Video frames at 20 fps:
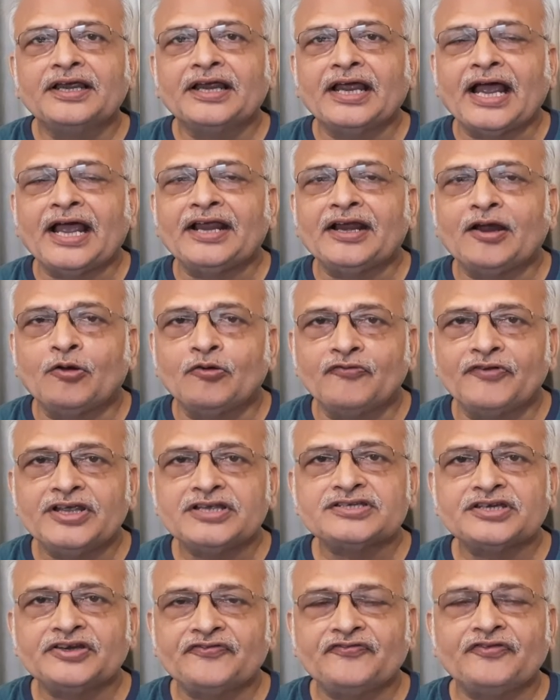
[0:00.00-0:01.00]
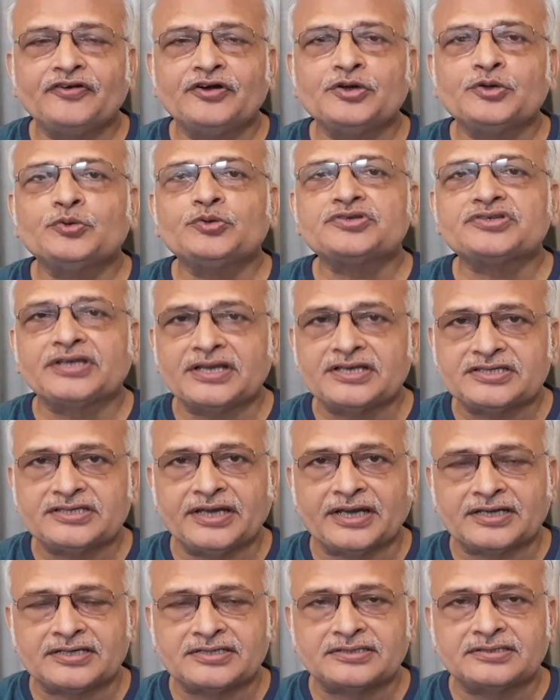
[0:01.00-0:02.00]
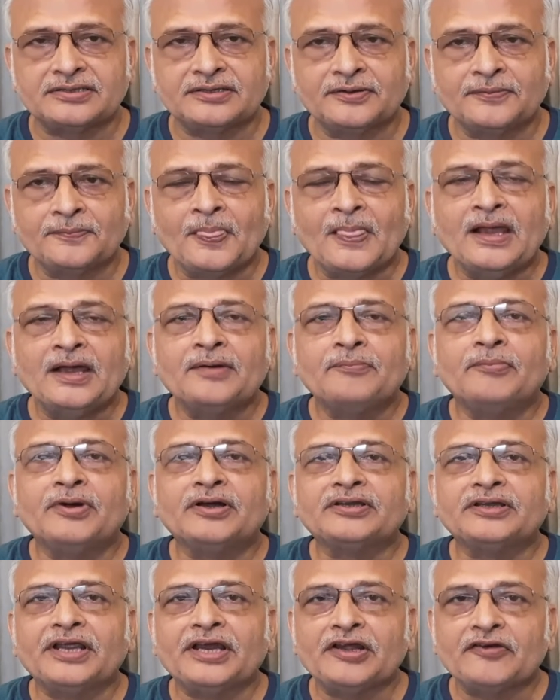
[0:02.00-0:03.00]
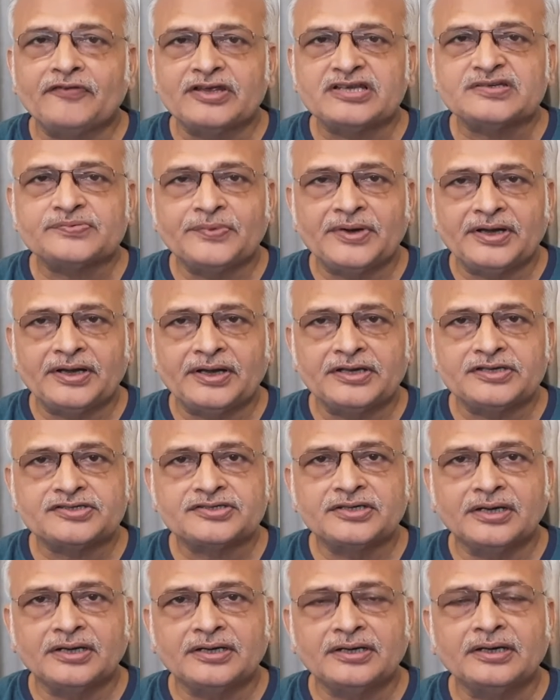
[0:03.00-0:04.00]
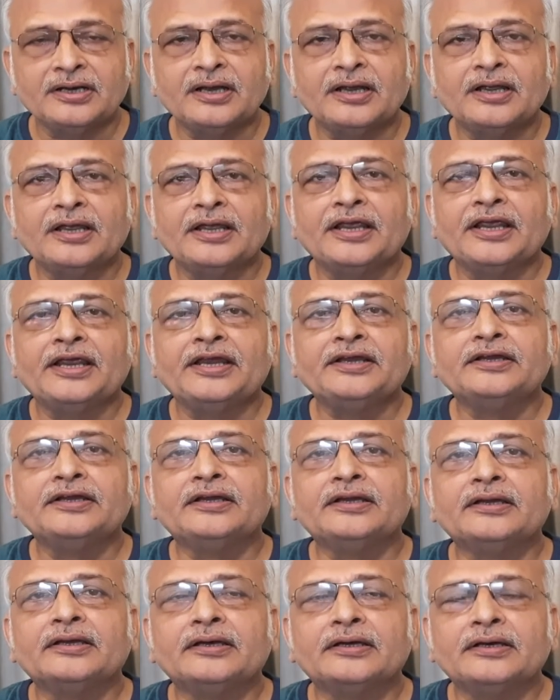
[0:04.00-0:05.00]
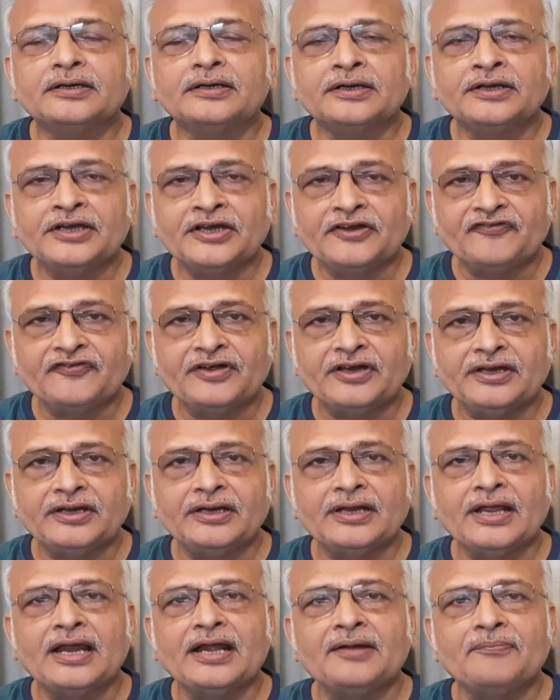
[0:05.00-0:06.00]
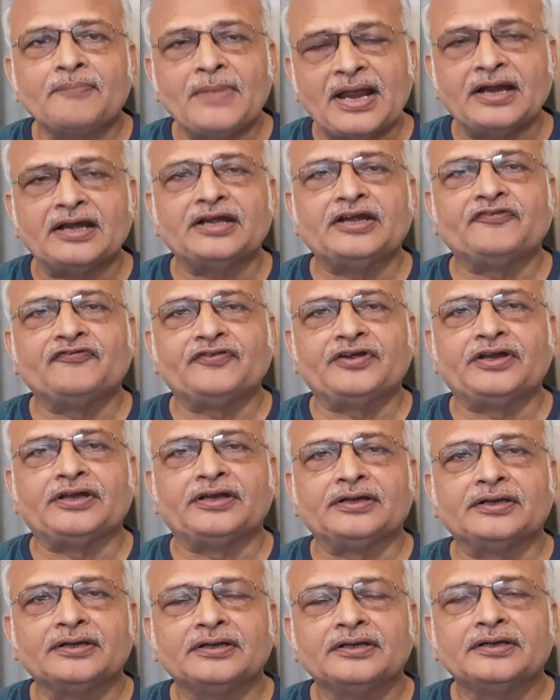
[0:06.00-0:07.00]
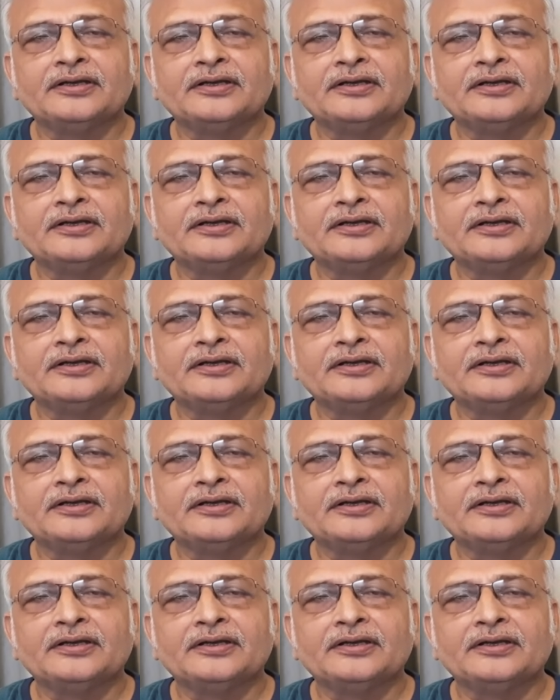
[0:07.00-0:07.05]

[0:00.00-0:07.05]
I always refer to Sensex. But the investment is done in Nifty and Bank Nifty.